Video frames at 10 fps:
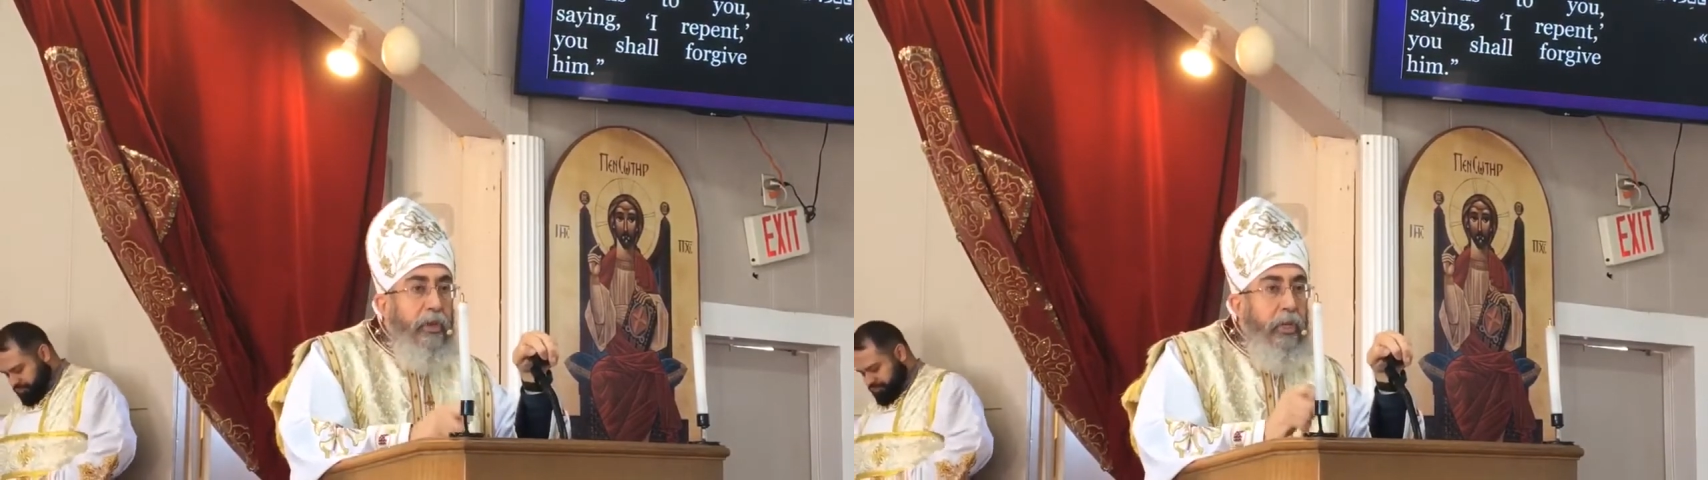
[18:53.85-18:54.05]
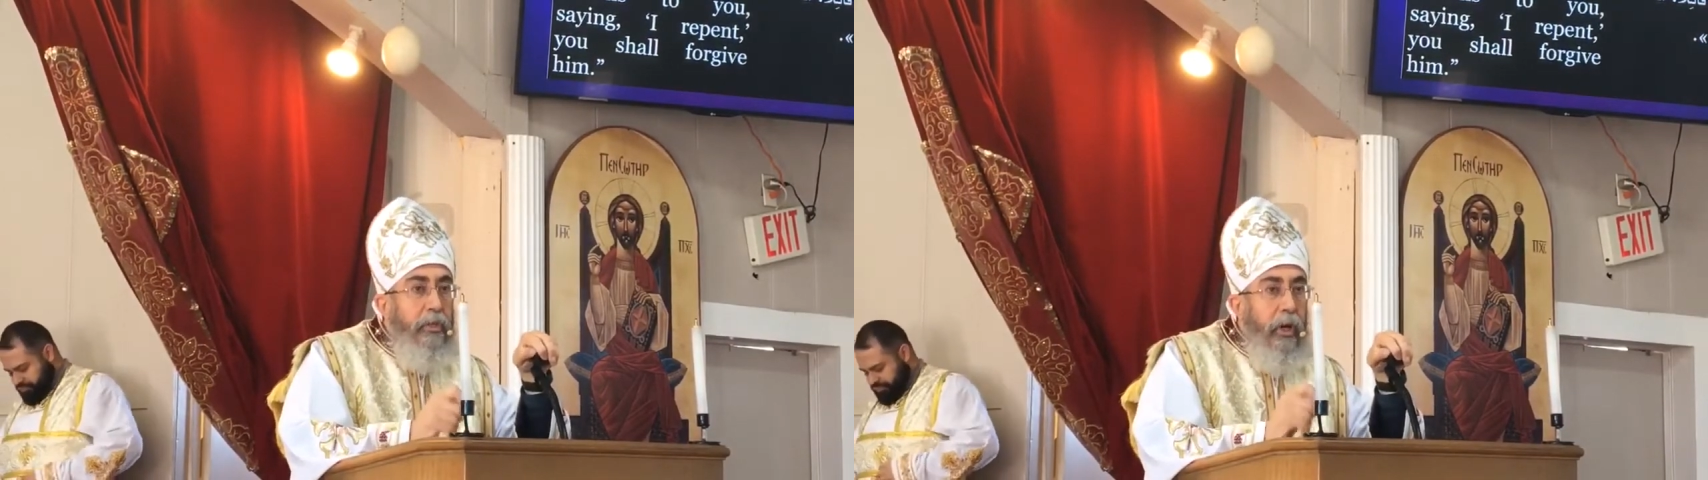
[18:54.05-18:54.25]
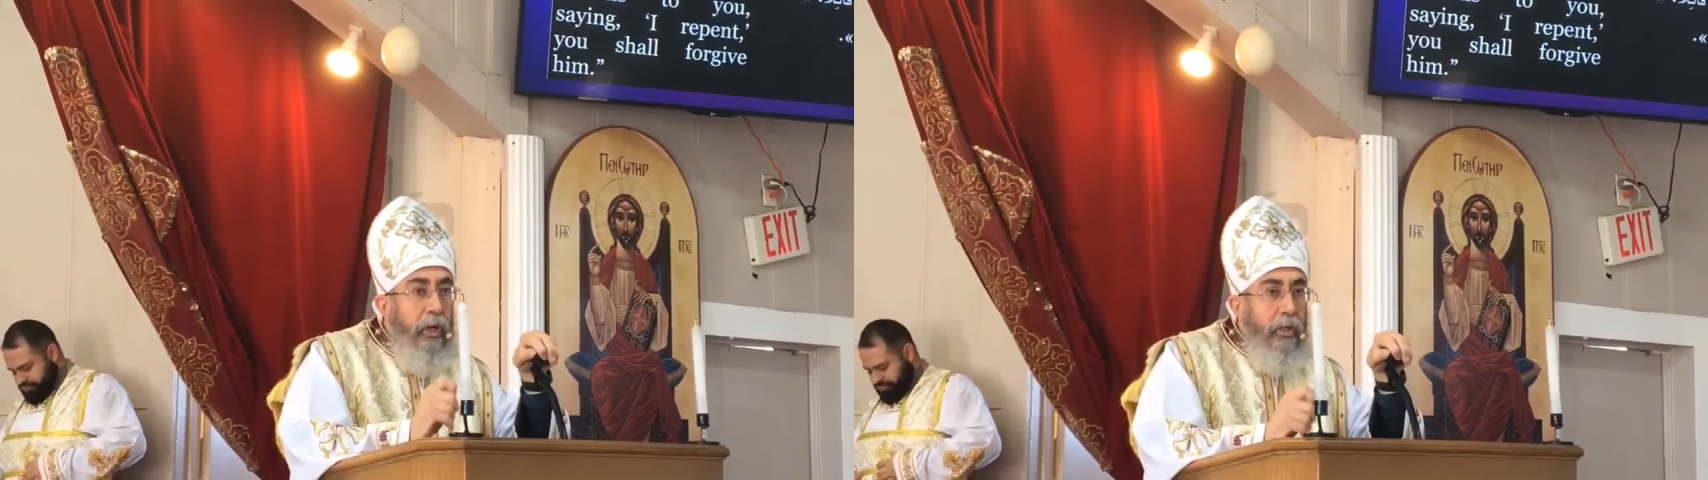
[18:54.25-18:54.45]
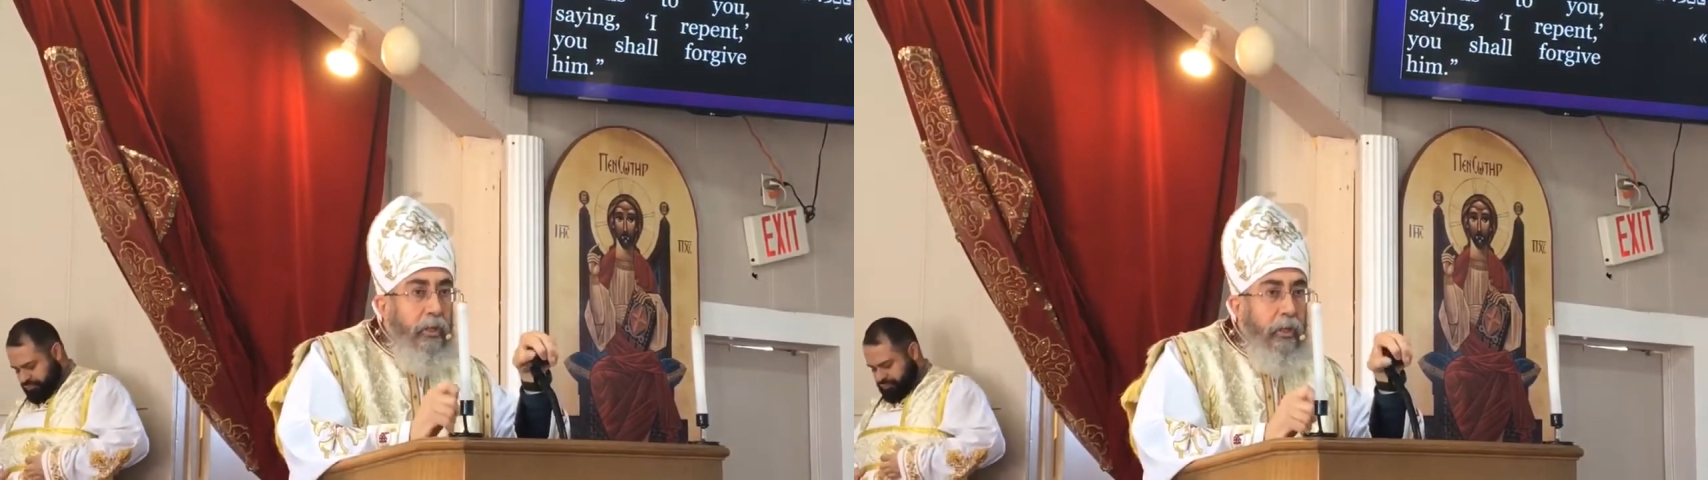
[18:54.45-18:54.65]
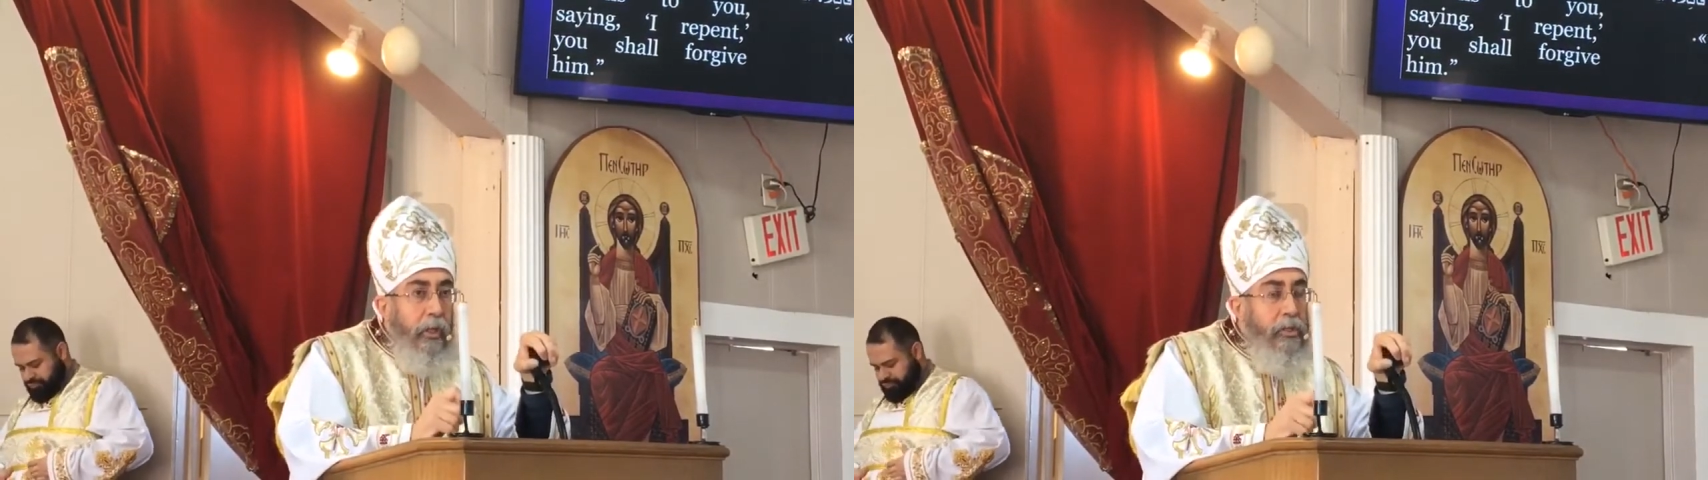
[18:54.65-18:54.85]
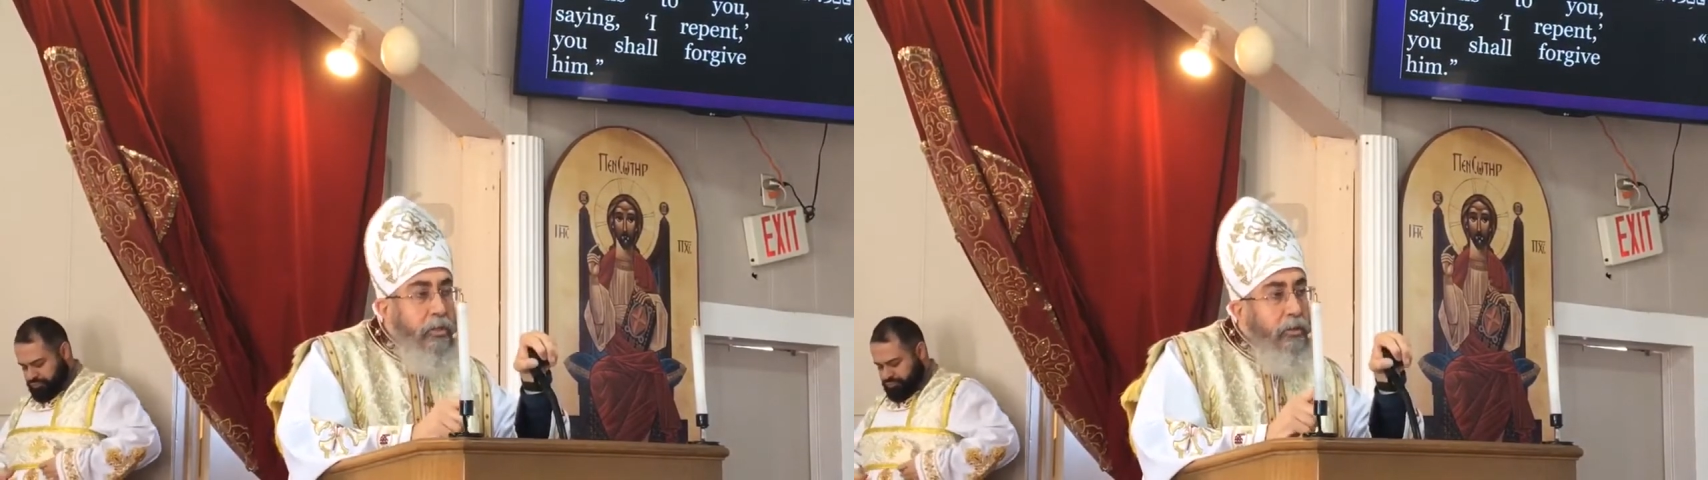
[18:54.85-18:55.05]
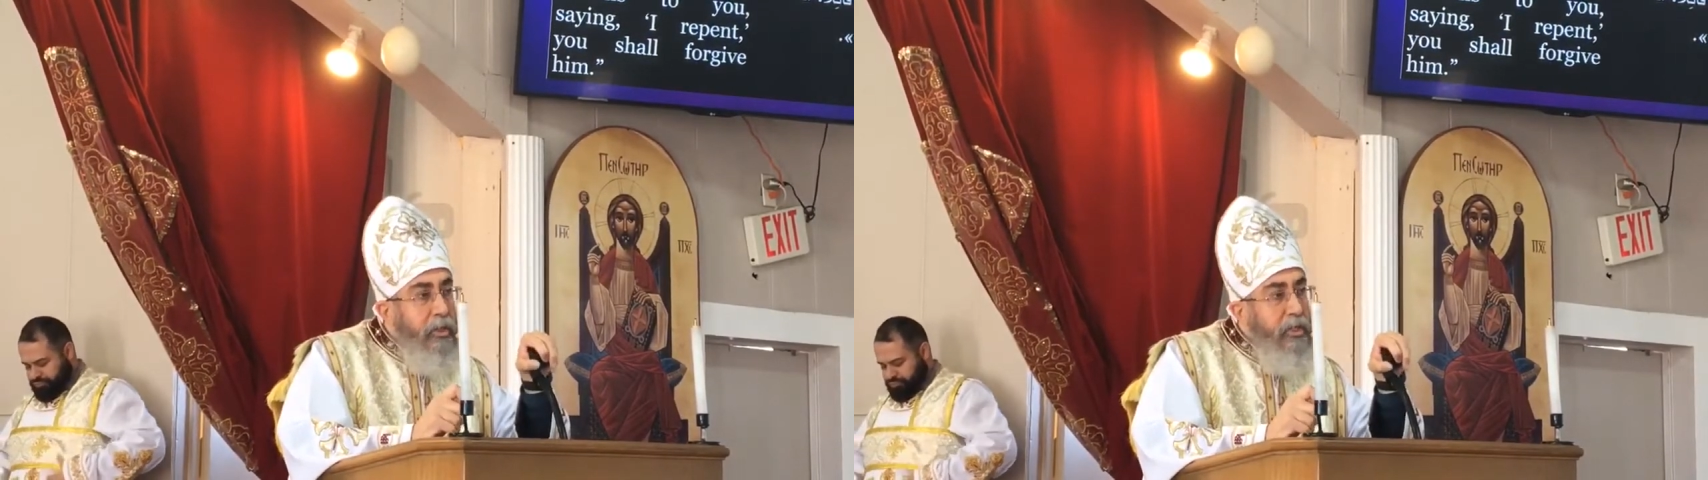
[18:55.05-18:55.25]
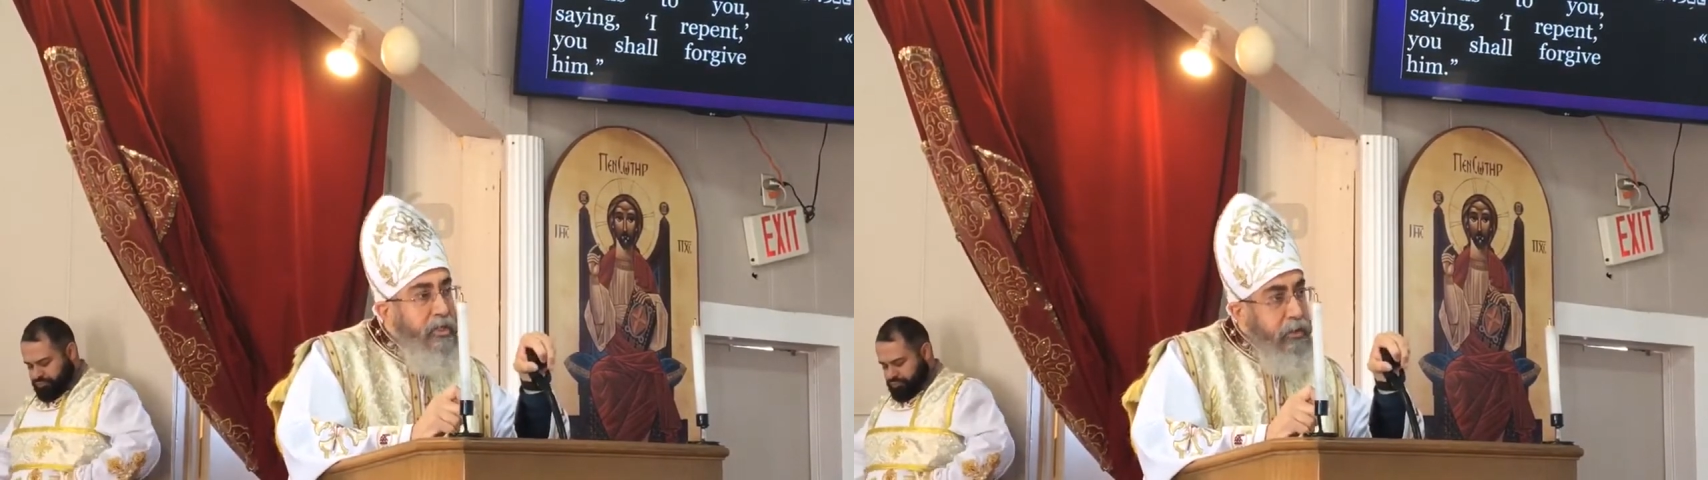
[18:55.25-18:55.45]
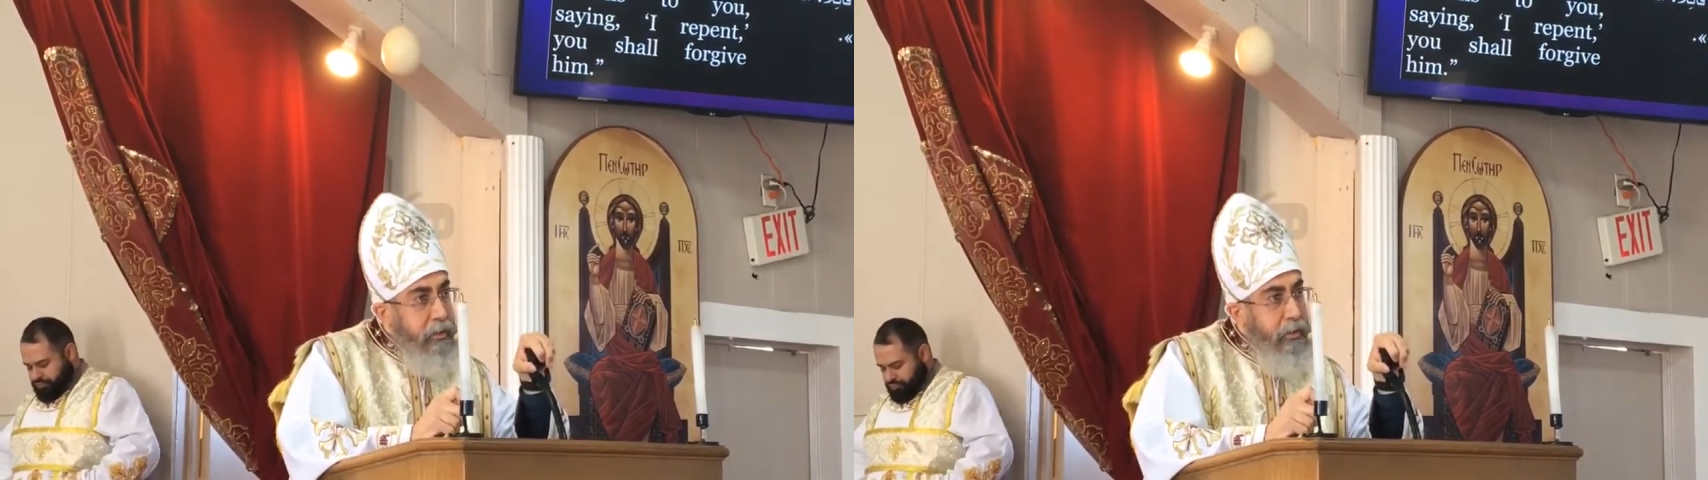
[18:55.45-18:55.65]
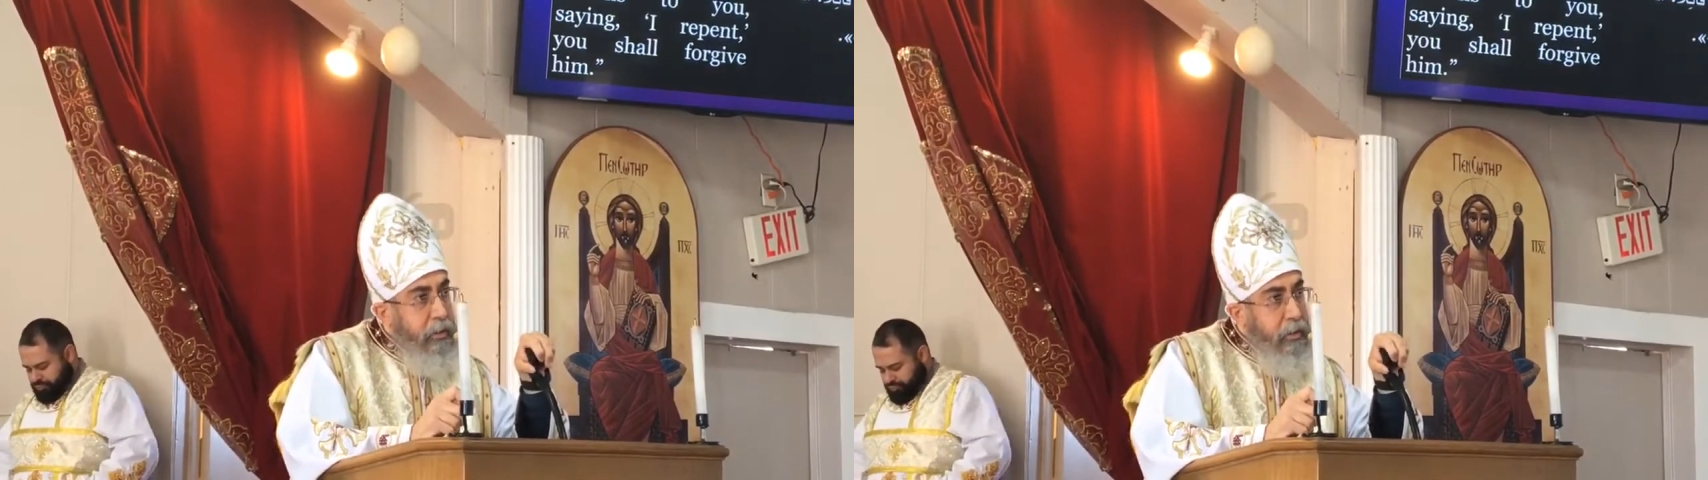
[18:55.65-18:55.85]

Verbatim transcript: be done, it is not easy.